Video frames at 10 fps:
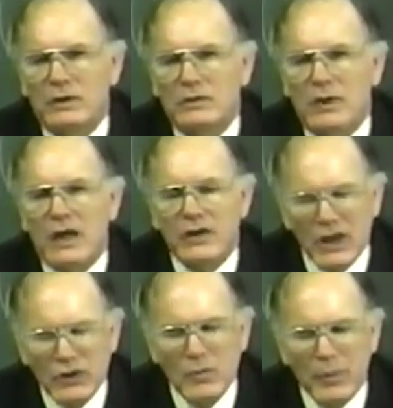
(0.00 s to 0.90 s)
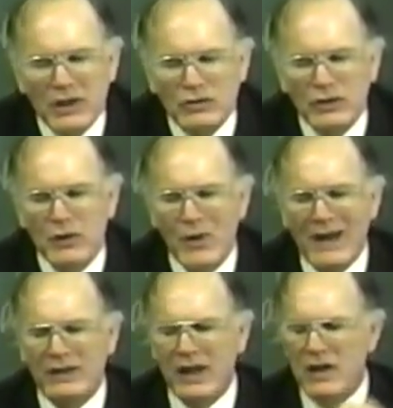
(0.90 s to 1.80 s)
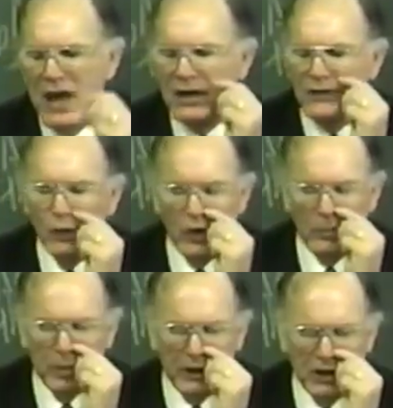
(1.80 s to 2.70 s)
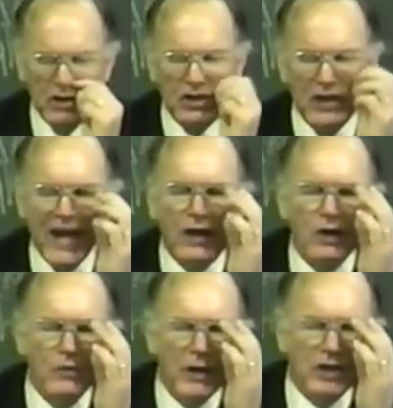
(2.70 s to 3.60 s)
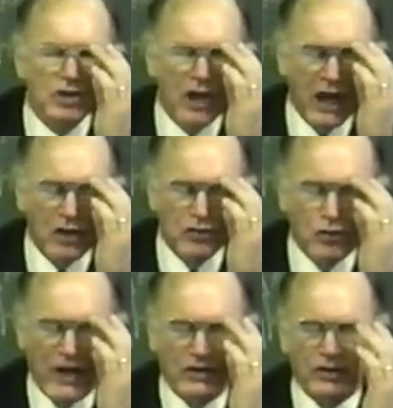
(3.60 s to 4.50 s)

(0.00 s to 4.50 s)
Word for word: Now take your pencil and write that down if you will, please. Declaration and Address.